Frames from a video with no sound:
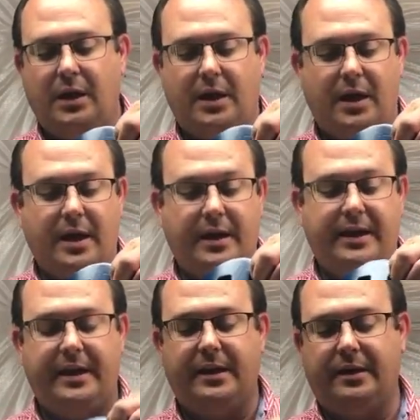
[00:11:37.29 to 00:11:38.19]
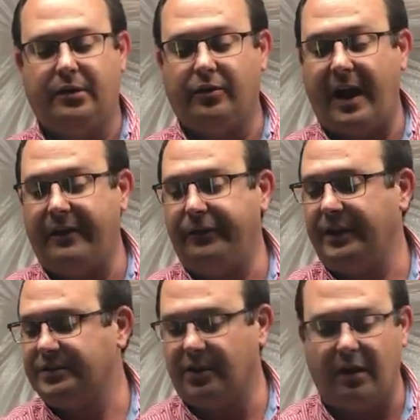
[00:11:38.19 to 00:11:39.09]

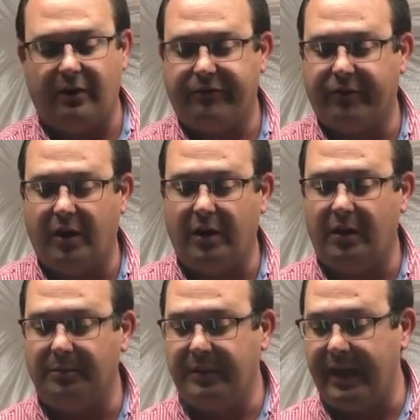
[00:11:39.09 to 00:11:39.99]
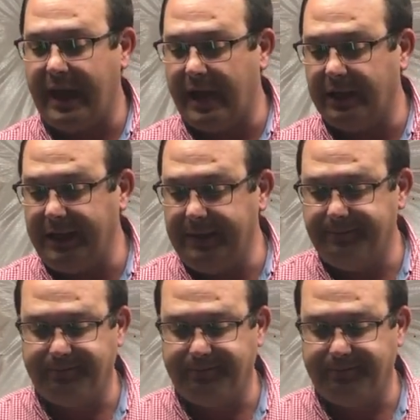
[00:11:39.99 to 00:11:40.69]
Graphics are from Cali.